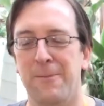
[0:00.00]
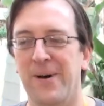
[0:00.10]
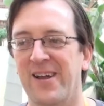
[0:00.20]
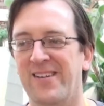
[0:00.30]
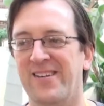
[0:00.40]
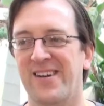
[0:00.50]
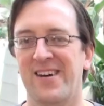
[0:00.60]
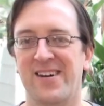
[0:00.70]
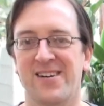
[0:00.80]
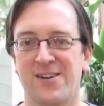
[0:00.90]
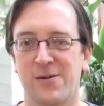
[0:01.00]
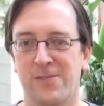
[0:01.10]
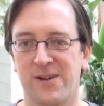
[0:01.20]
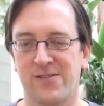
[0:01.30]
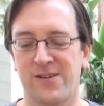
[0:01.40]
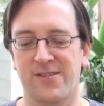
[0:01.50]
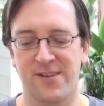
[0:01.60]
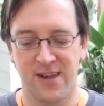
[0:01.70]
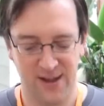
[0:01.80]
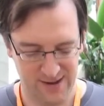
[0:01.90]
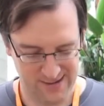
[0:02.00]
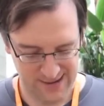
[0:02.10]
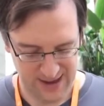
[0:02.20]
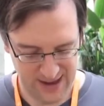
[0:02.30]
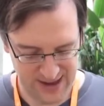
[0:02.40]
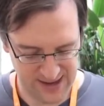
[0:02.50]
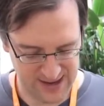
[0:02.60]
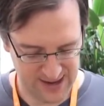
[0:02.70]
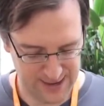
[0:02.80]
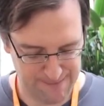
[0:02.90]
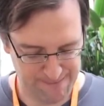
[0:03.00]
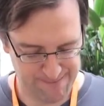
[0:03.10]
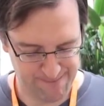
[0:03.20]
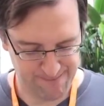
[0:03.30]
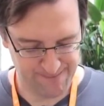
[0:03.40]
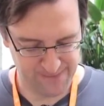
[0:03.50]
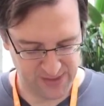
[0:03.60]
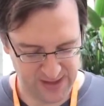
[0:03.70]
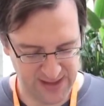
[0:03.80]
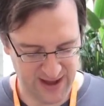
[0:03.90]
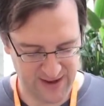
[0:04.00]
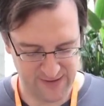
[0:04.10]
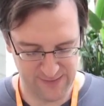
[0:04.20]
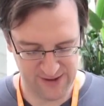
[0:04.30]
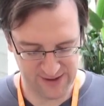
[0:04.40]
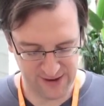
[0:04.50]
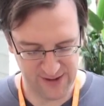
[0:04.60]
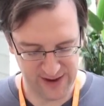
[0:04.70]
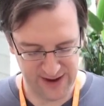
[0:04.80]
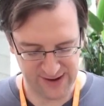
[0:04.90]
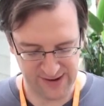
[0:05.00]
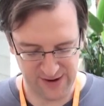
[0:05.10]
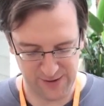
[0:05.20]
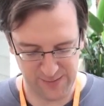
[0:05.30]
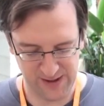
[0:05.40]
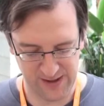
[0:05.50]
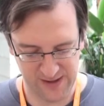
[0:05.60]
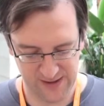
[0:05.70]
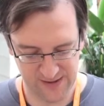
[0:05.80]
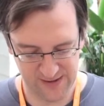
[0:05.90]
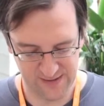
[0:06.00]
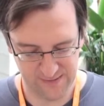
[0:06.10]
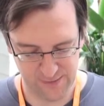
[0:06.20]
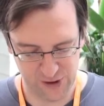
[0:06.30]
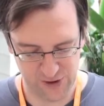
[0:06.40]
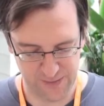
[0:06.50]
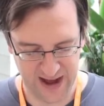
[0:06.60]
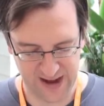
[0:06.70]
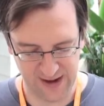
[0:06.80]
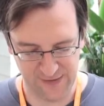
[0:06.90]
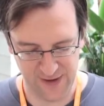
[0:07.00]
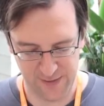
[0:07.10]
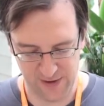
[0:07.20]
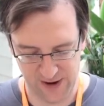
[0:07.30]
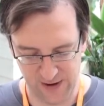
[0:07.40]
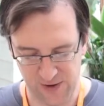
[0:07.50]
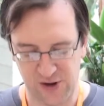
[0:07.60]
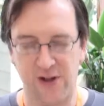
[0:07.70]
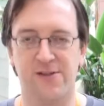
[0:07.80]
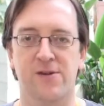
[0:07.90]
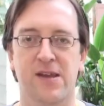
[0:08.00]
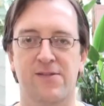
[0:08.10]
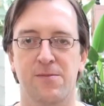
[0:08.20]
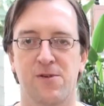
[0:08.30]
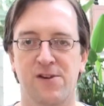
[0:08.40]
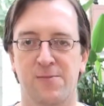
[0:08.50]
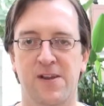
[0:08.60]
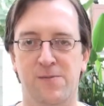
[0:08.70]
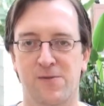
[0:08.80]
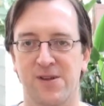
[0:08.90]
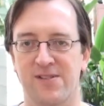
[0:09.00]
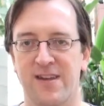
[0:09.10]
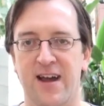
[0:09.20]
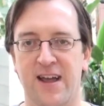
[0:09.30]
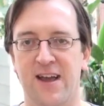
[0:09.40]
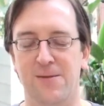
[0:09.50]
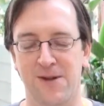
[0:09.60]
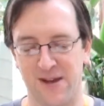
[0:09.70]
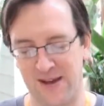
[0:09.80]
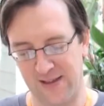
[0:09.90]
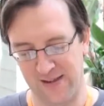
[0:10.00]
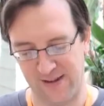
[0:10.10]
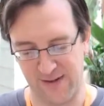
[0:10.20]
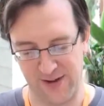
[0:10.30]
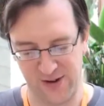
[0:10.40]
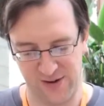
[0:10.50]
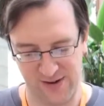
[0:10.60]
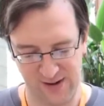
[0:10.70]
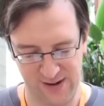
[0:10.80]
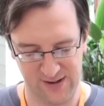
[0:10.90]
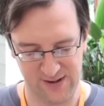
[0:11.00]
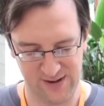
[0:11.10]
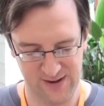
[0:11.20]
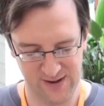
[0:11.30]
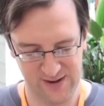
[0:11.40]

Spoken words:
But go Patriots. And yeah, it's good that next year it'll be pushed back into February, which also gives it more space between SAC Anime and this convention, because